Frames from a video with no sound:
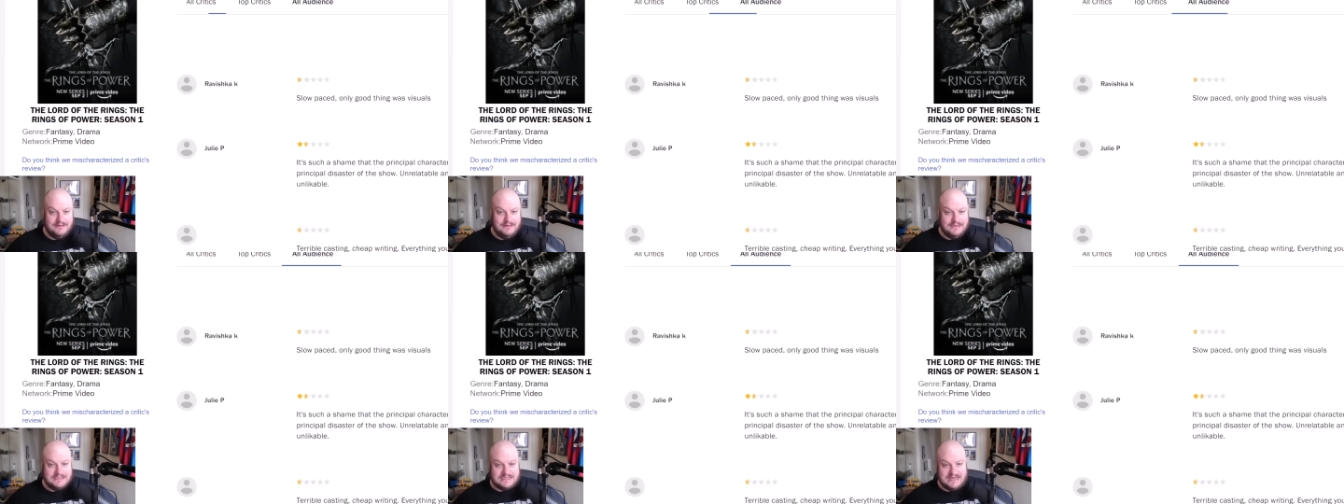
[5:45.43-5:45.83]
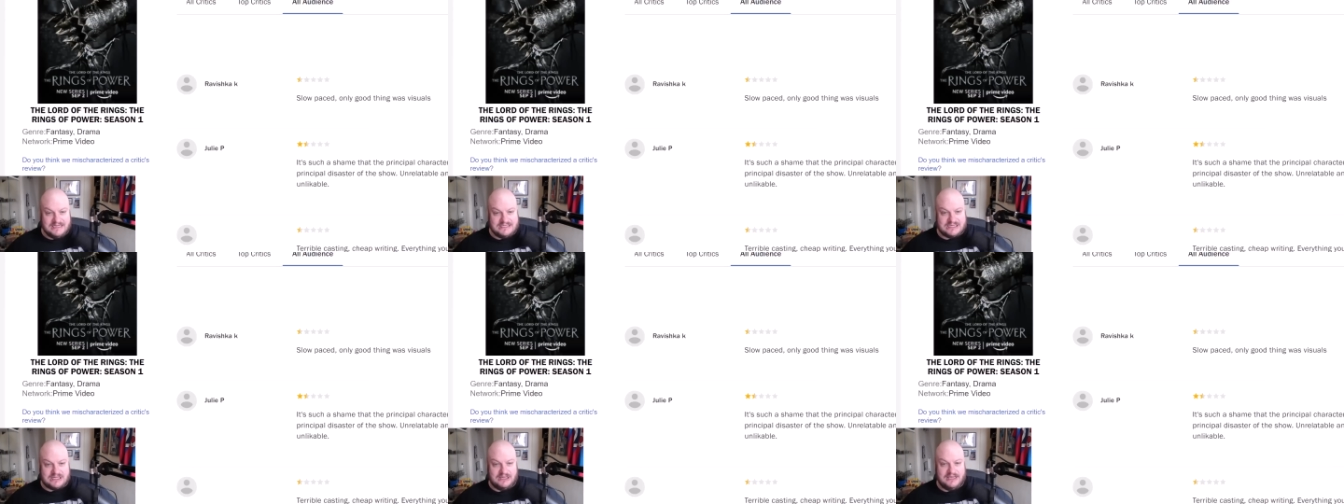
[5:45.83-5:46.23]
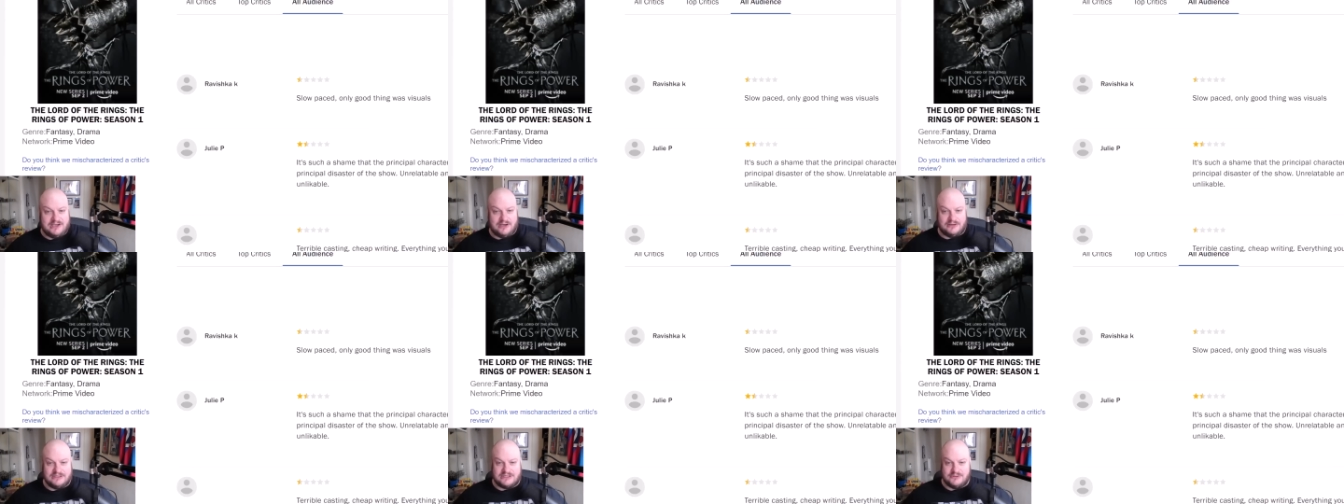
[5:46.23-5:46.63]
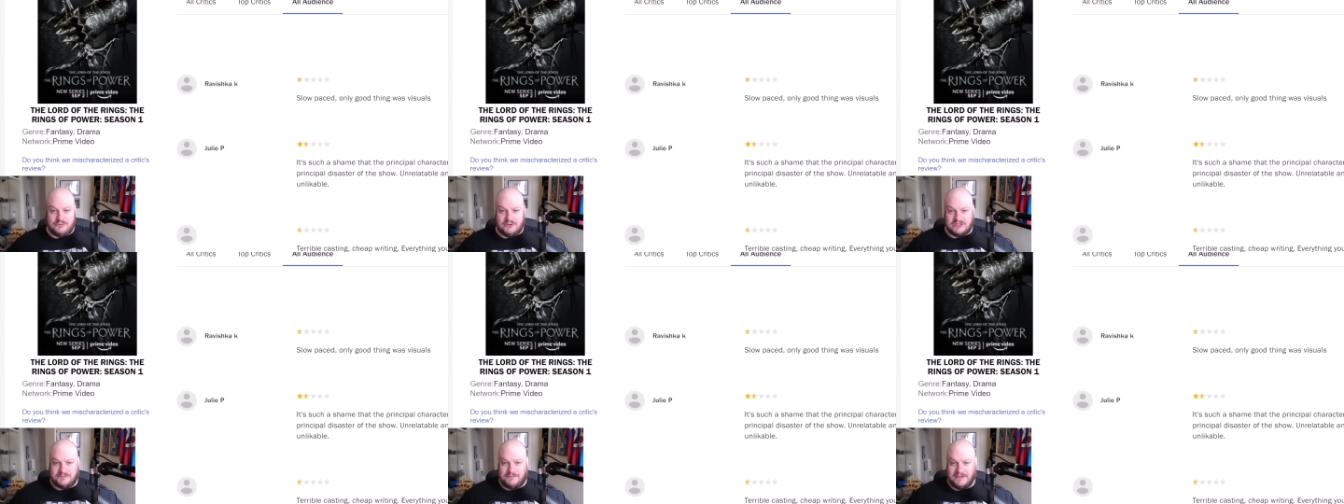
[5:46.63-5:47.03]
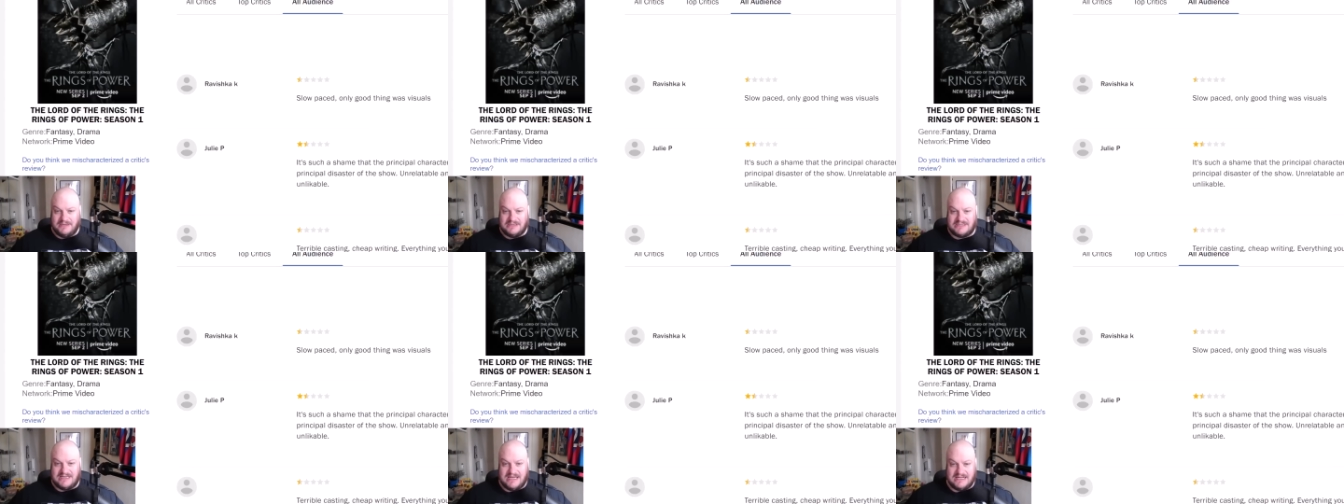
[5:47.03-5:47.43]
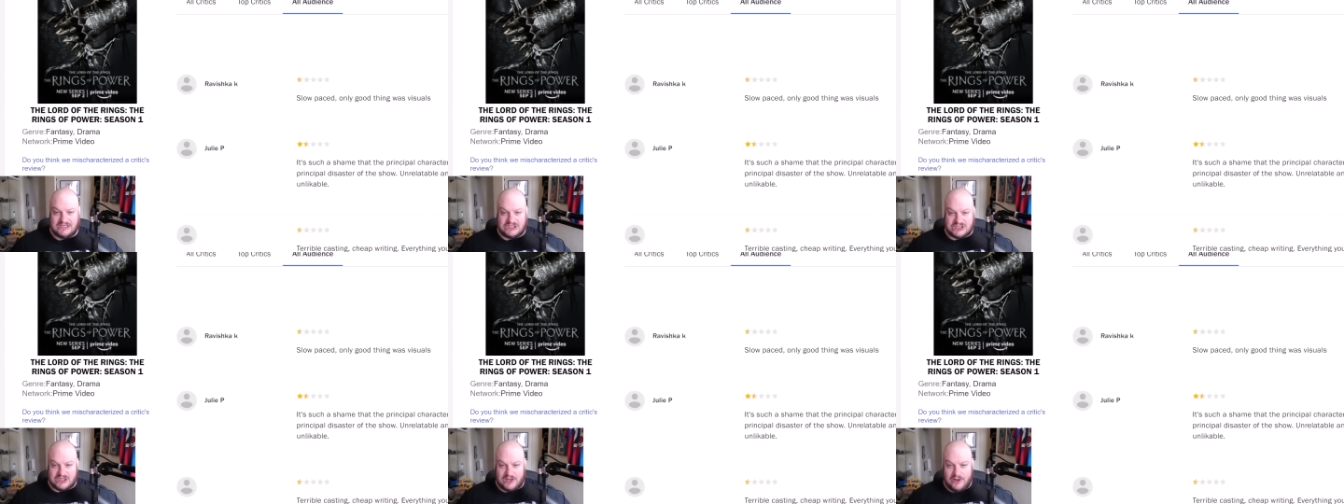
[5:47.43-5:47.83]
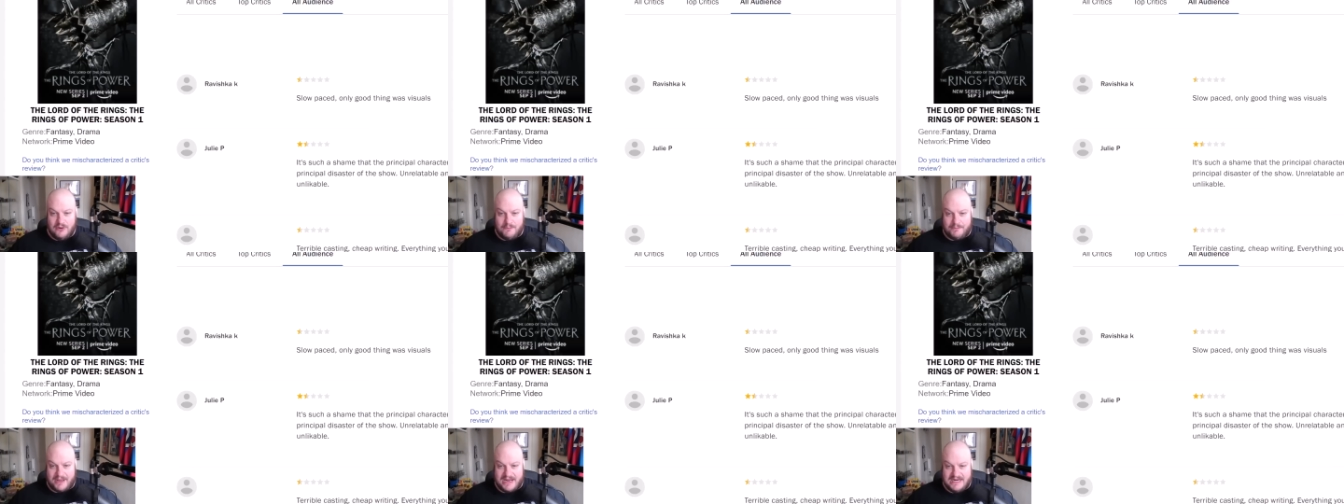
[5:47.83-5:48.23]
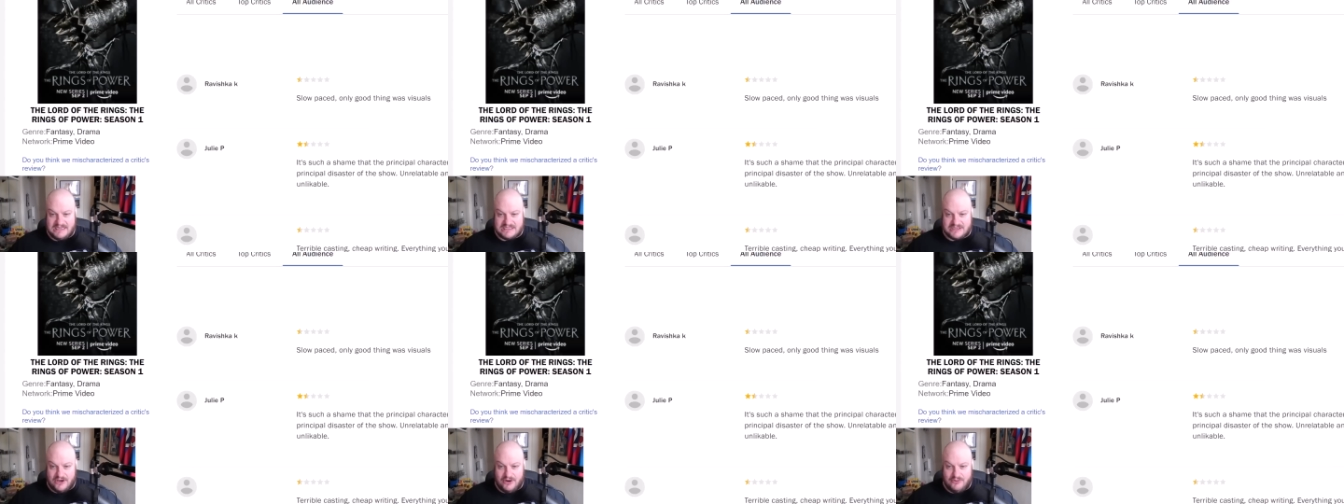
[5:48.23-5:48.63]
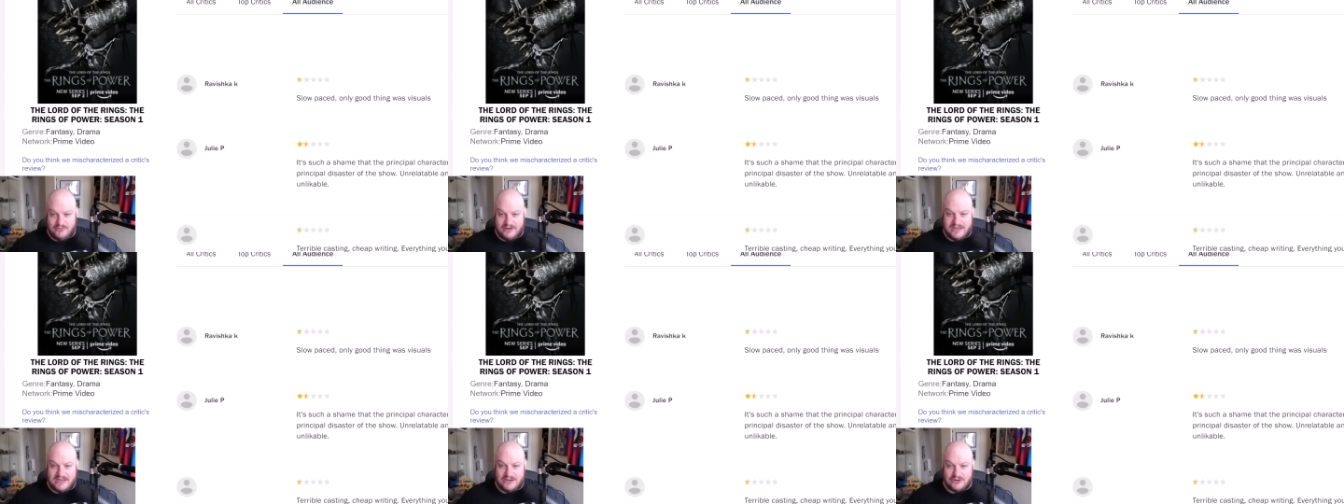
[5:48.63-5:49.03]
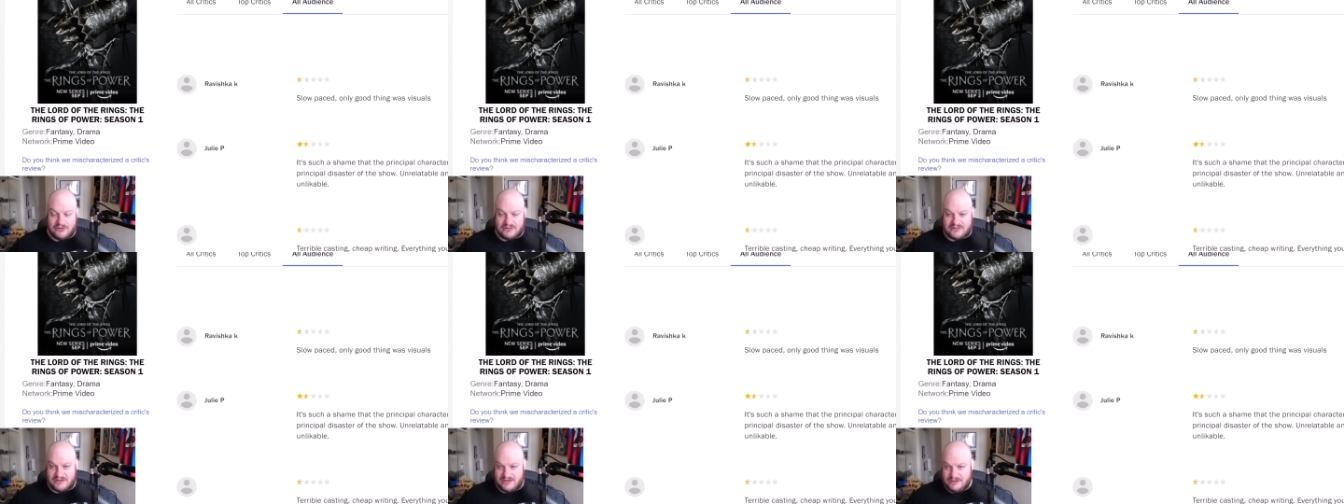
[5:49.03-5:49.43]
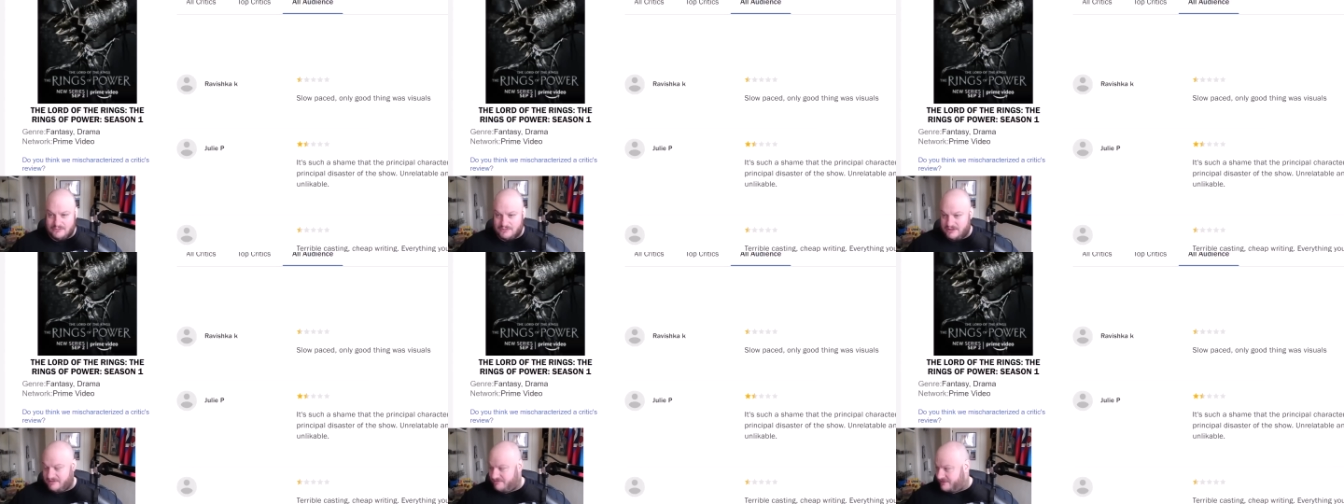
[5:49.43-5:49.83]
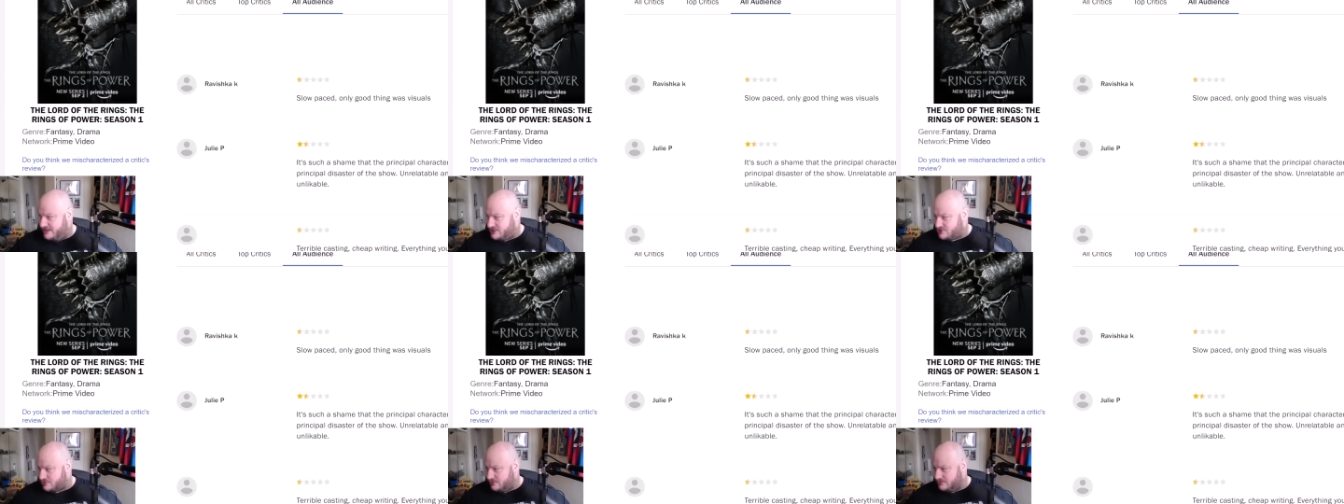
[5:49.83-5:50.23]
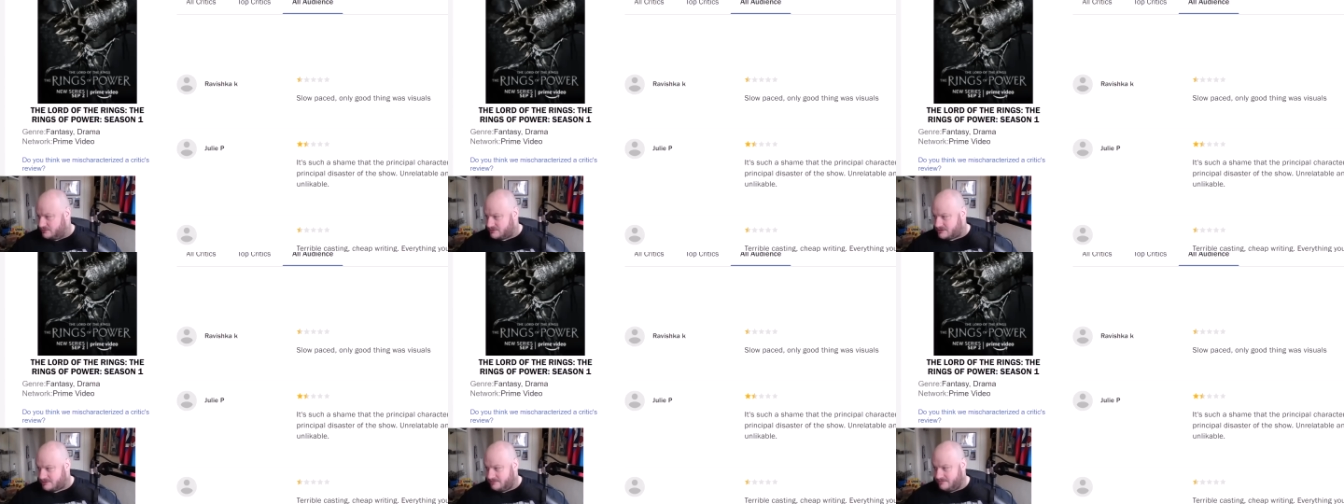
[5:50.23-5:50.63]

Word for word: So let's click on to what's being said. Slow paced, only good thing were the visuals.